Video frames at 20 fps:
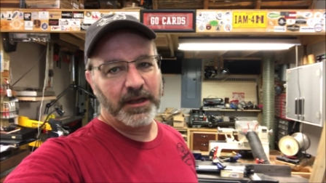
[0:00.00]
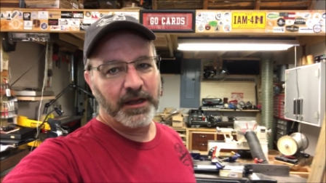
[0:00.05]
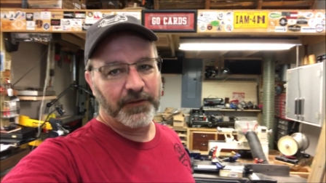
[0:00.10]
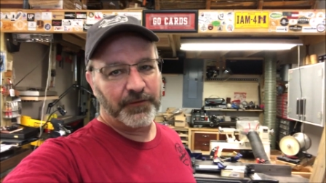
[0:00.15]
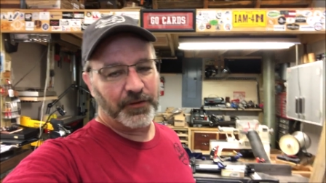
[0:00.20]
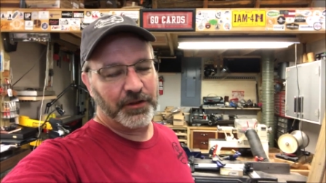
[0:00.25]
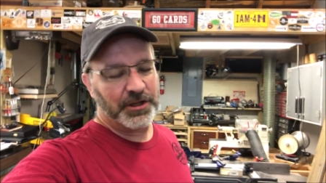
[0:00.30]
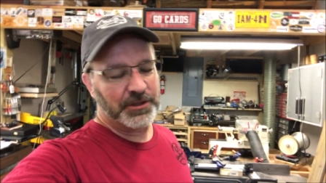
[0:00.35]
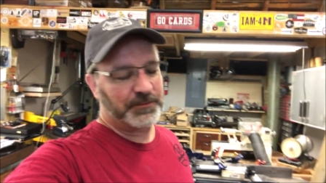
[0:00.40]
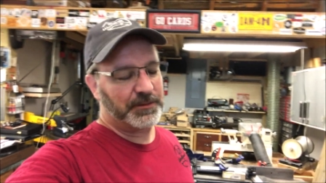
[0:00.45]

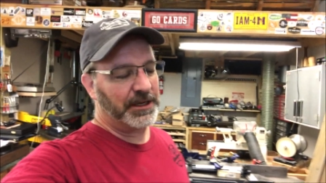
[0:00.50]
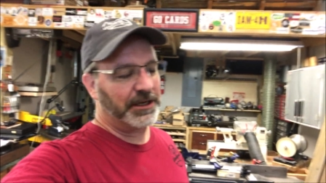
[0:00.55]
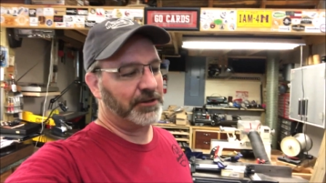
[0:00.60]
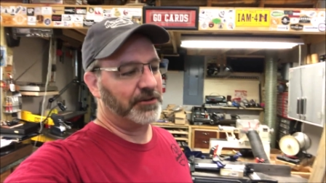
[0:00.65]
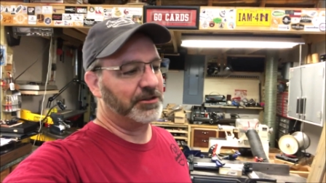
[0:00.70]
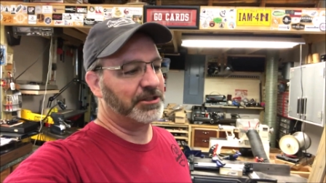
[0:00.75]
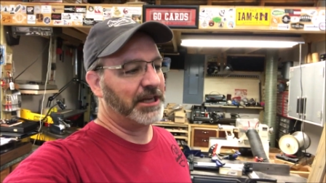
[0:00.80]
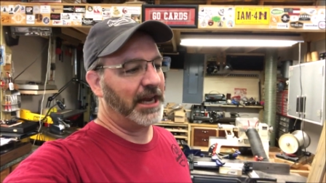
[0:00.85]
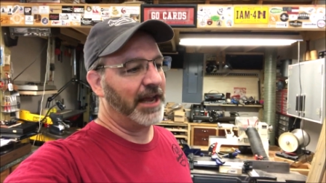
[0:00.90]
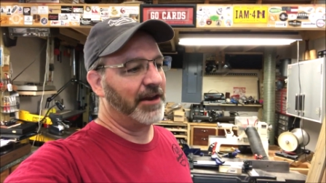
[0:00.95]
for this
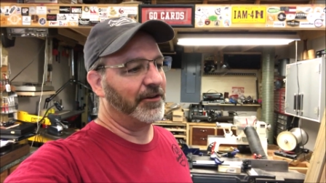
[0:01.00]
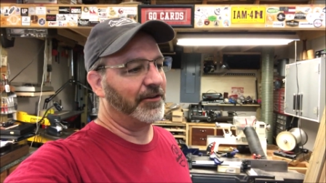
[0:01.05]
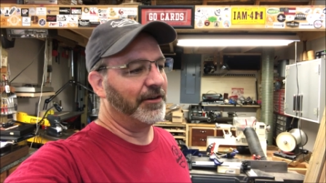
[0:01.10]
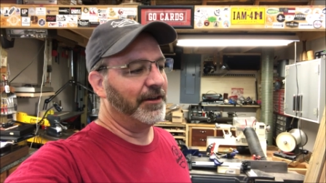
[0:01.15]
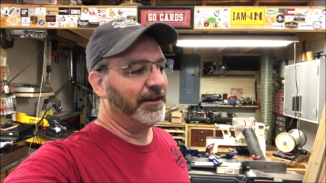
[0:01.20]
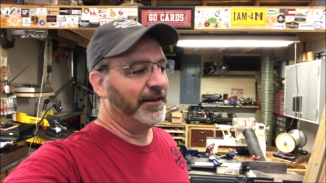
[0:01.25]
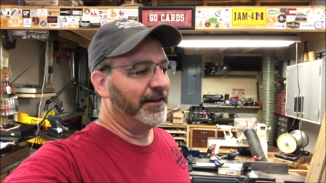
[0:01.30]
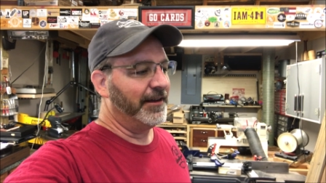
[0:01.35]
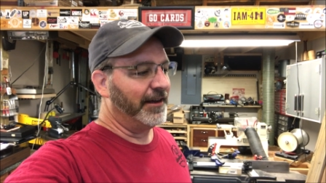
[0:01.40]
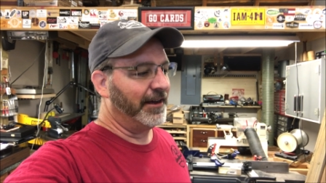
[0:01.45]
particular channel
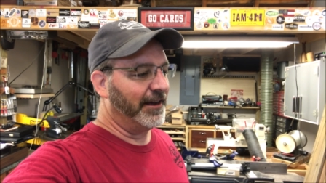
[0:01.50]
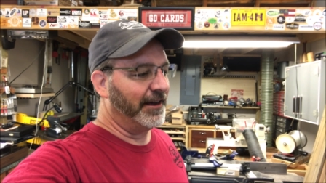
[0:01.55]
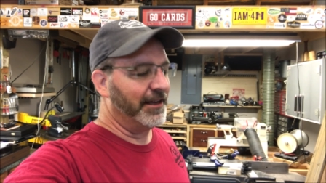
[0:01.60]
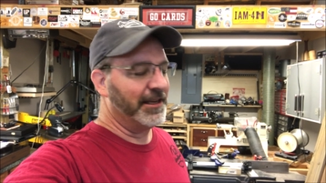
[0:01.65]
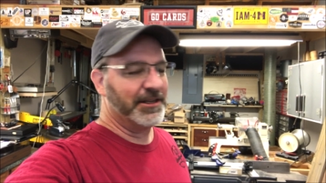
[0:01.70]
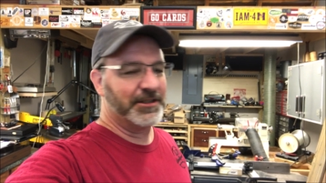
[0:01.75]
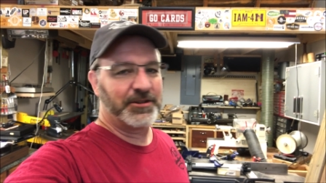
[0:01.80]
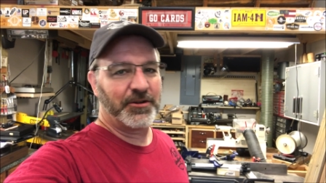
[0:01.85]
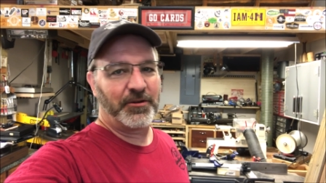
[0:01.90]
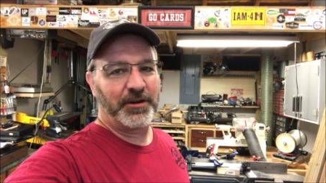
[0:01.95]

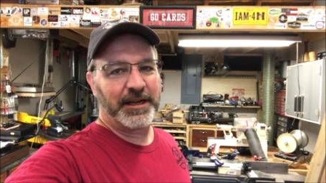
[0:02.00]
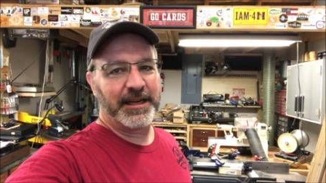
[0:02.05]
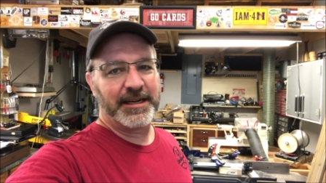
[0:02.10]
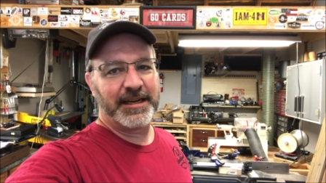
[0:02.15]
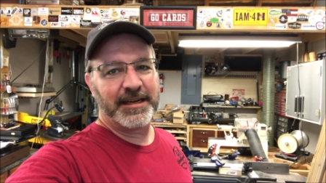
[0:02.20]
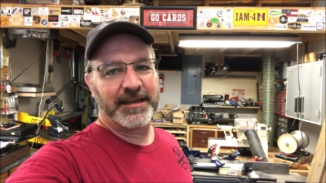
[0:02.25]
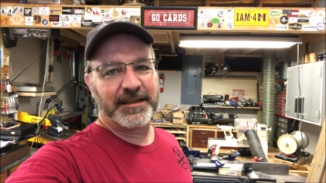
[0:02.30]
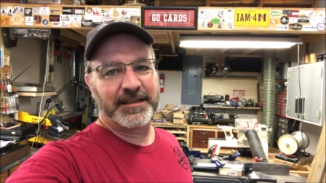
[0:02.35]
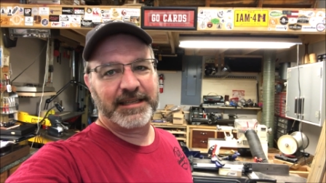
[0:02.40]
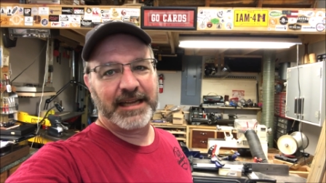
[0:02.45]
is only at
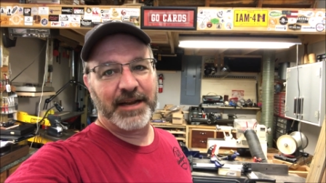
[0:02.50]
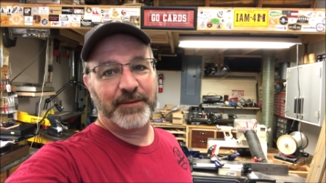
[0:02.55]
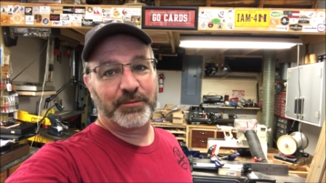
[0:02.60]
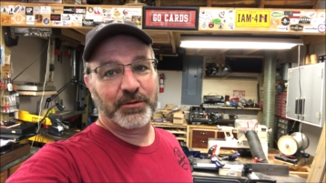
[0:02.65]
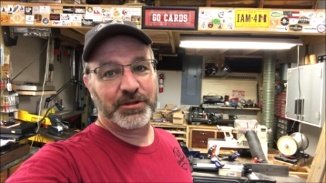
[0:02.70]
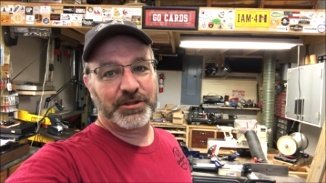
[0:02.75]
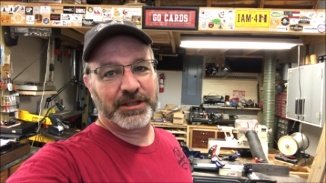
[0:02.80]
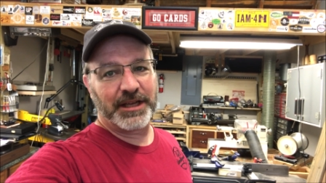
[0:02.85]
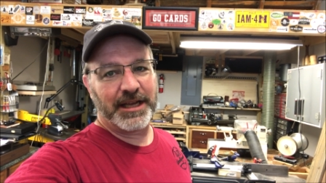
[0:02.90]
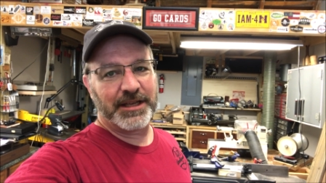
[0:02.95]

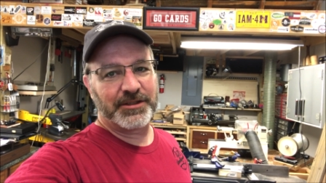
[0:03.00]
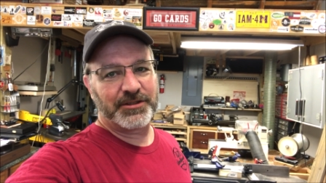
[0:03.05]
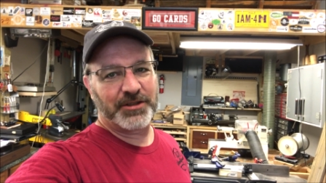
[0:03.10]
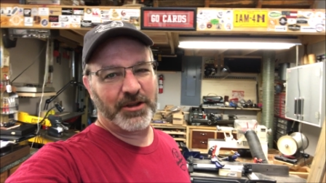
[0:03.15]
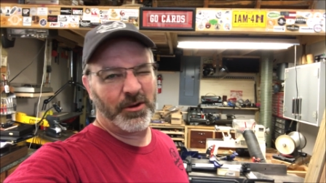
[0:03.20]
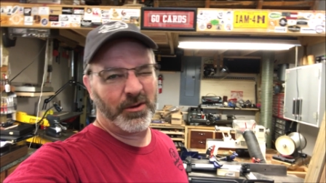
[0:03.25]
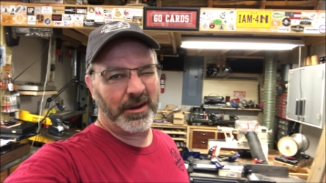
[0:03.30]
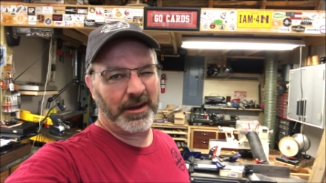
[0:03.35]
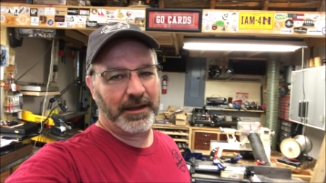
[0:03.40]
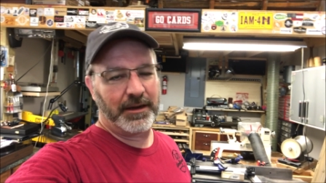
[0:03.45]
10%,
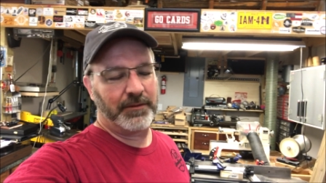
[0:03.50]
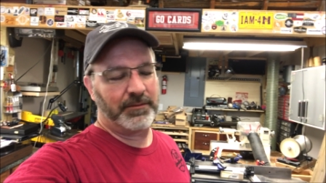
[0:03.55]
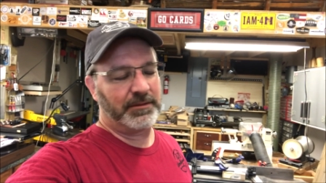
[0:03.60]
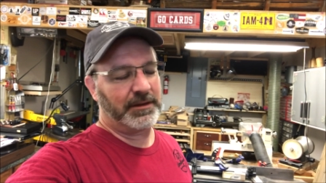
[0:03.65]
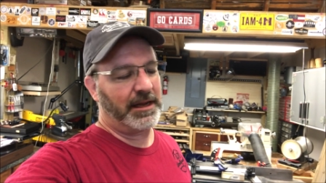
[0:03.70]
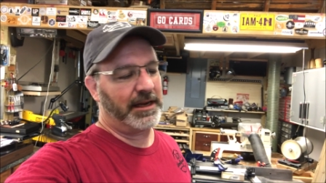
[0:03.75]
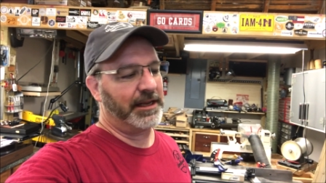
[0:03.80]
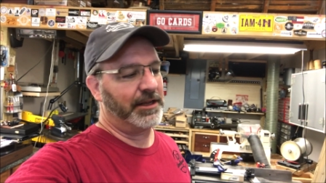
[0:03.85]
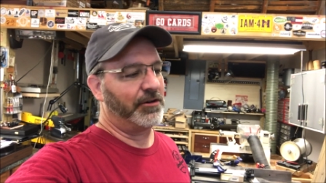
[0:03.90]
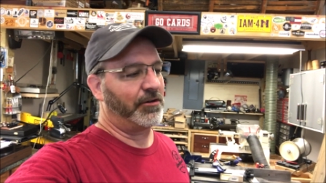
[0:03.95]
so I got
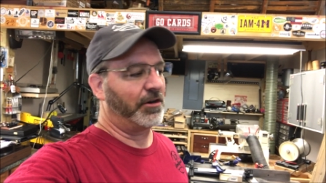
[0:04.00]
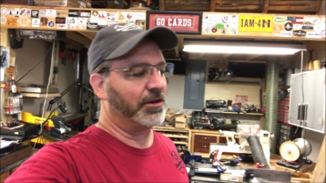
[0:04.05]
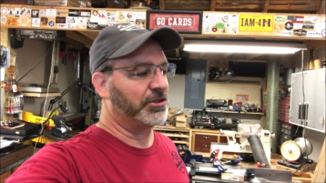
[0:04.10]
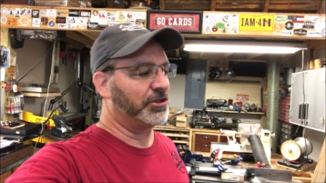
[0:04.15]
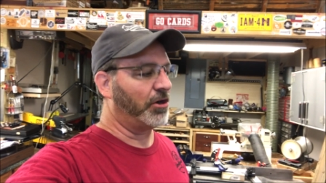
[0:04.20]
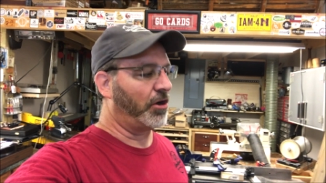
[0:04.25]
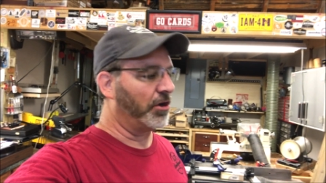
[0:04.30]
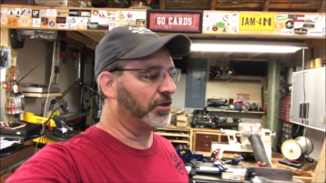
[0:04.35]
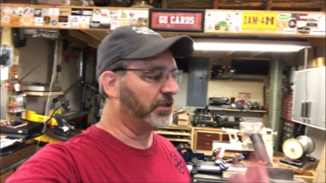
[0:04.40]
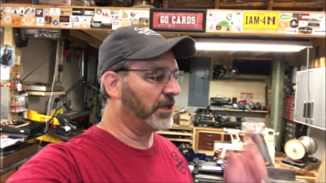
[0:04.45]
to get her on
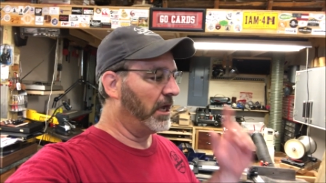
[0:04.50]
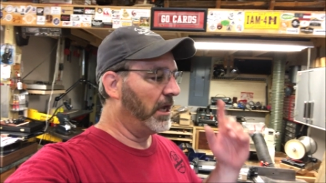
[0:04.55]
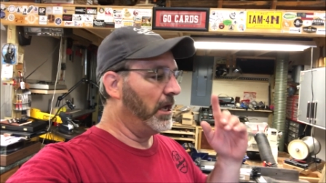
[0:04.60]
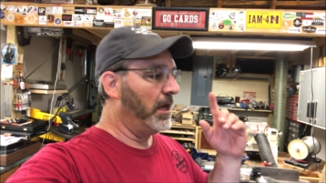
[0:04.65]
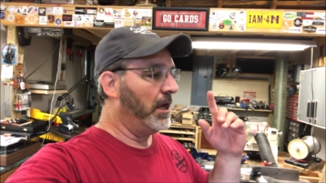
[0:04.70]
charge.